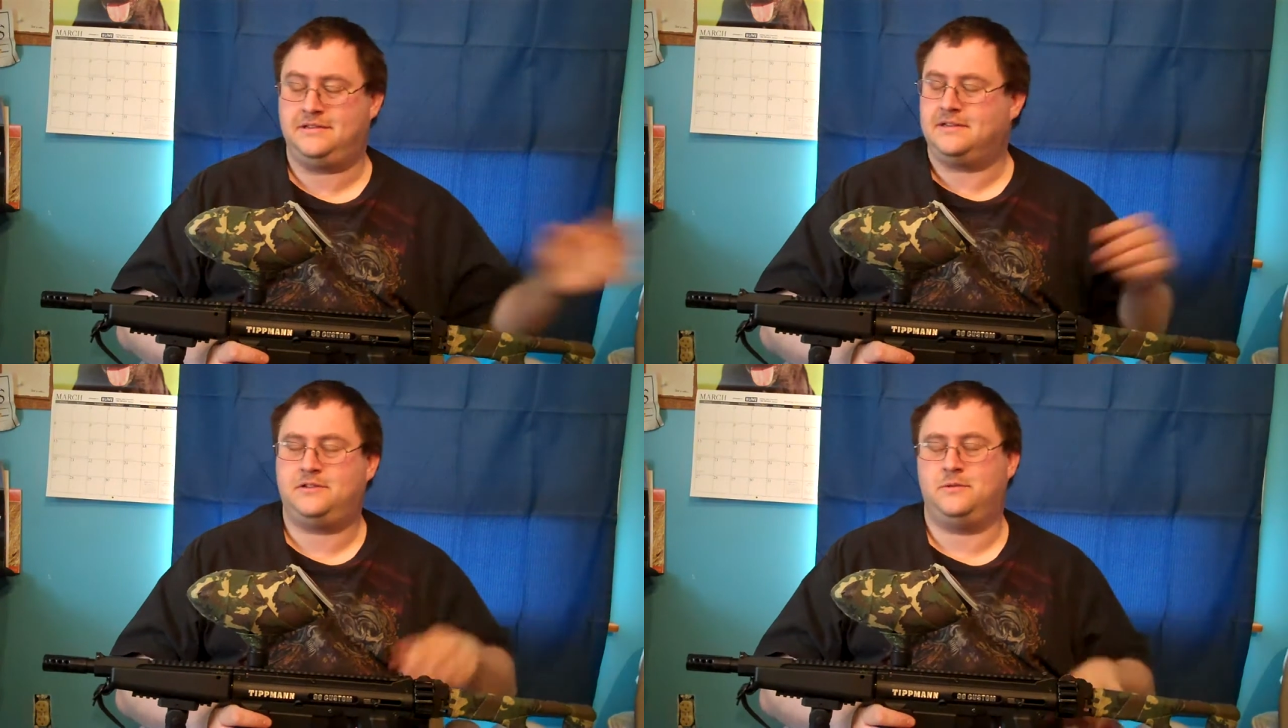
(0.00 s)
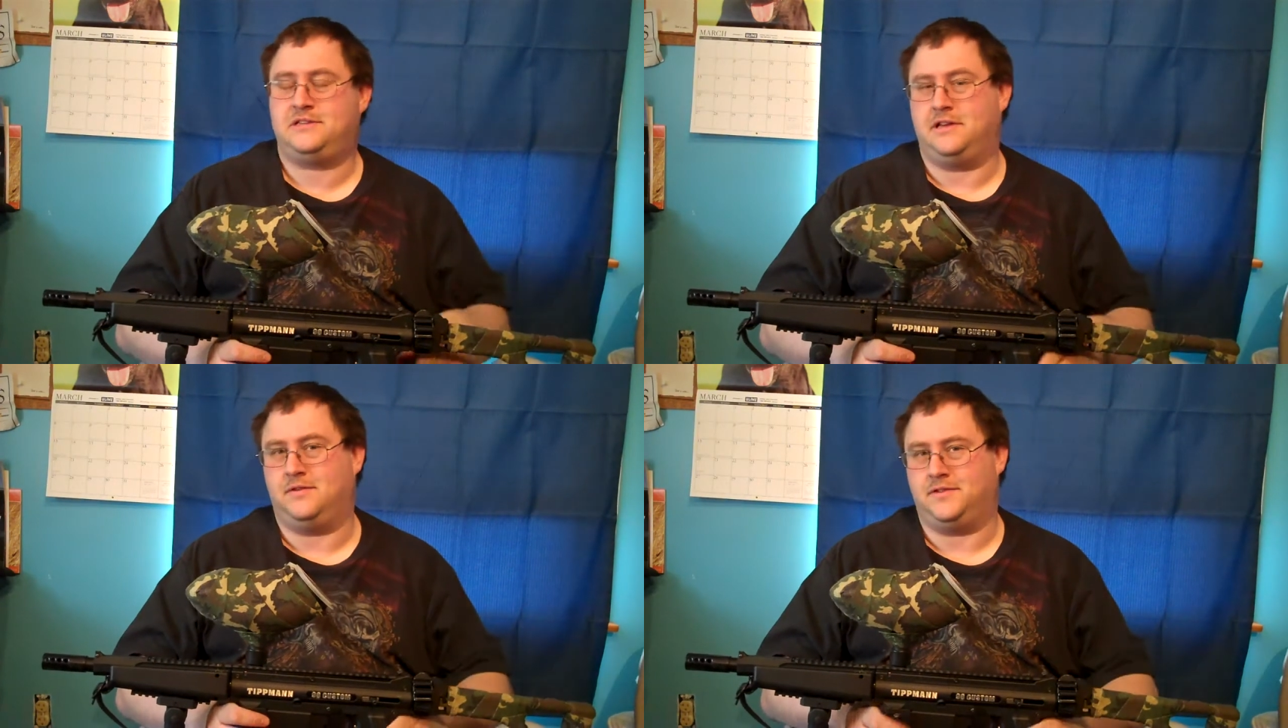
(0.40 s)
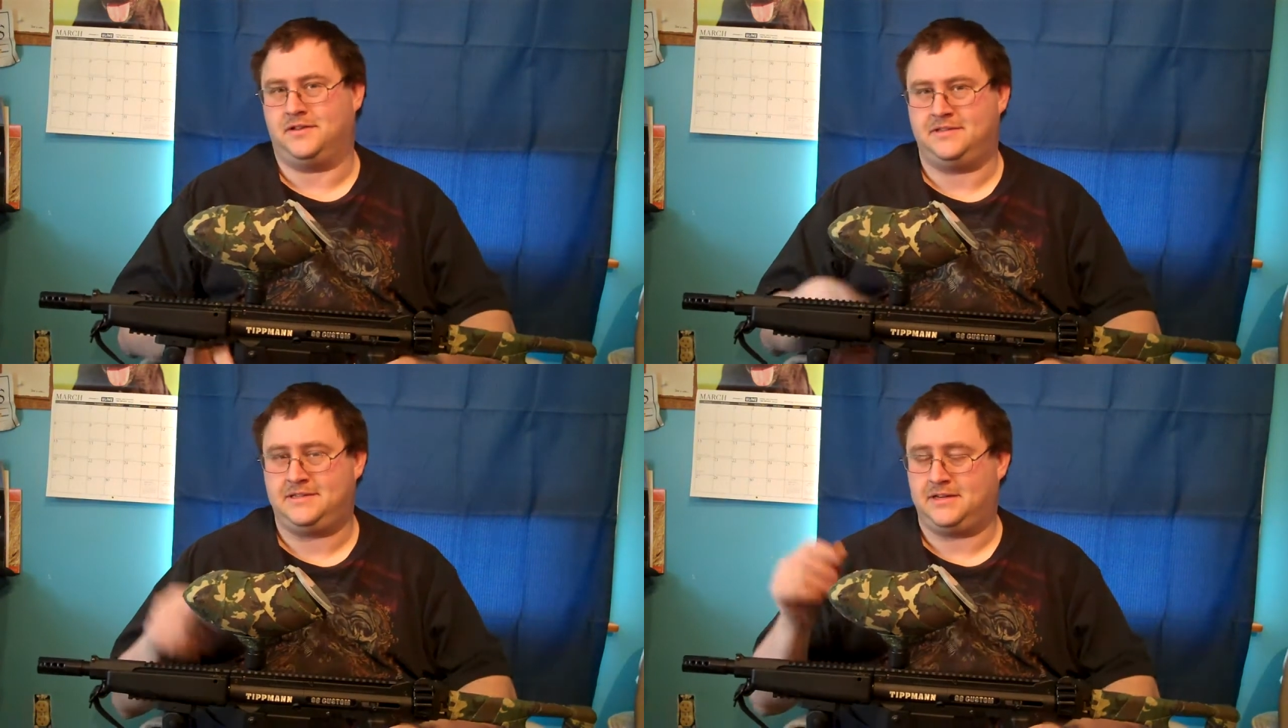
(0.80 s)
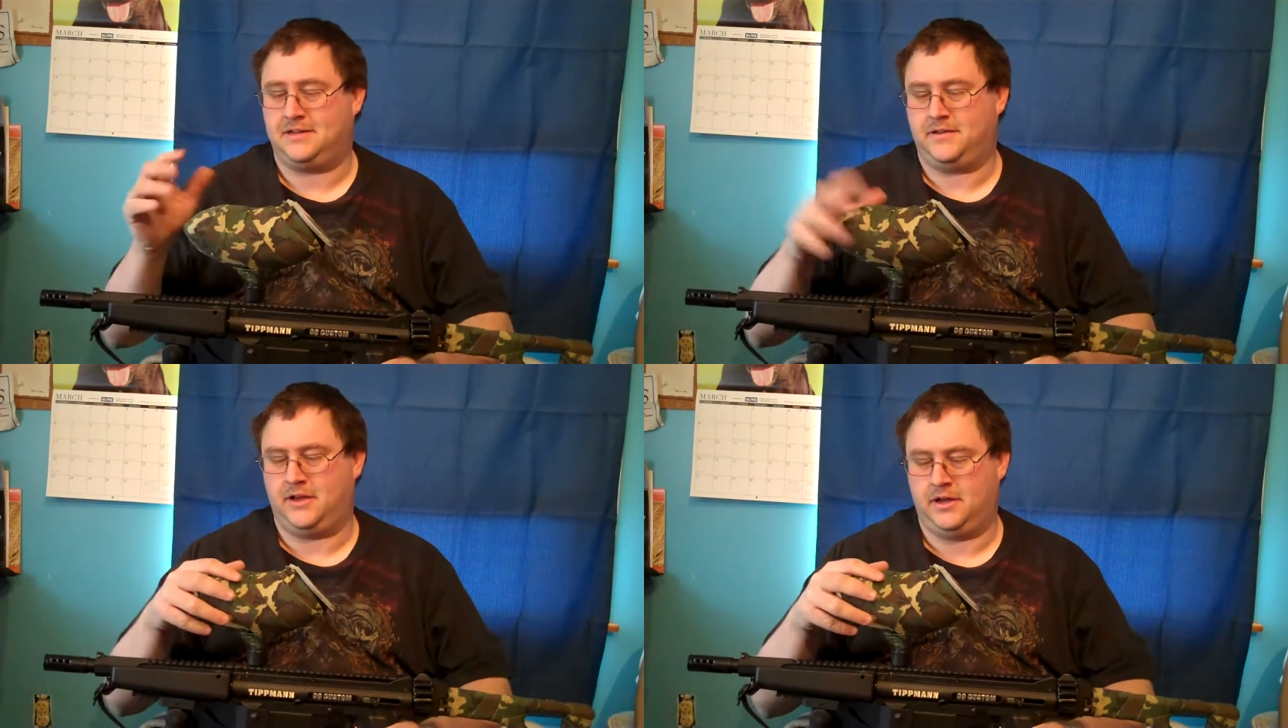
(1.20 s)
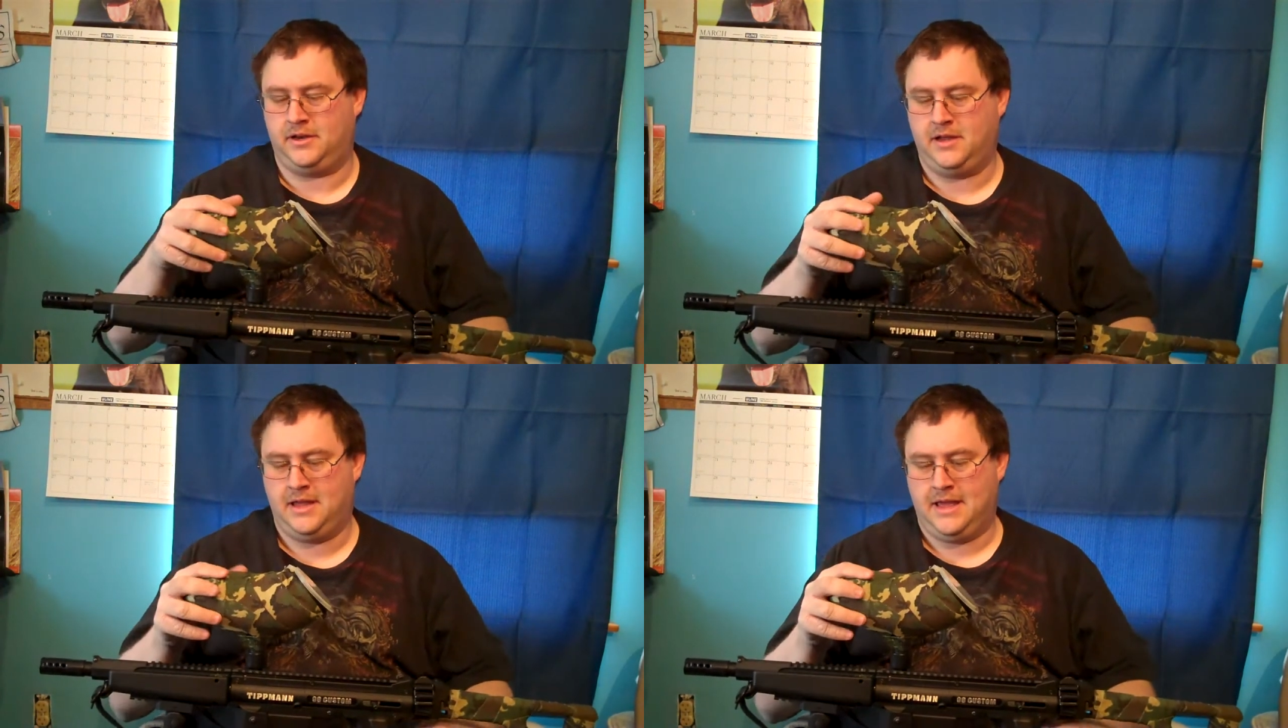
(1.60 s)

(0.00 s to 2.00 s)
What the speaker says: sticks to itself. It doesn't stick to the gun.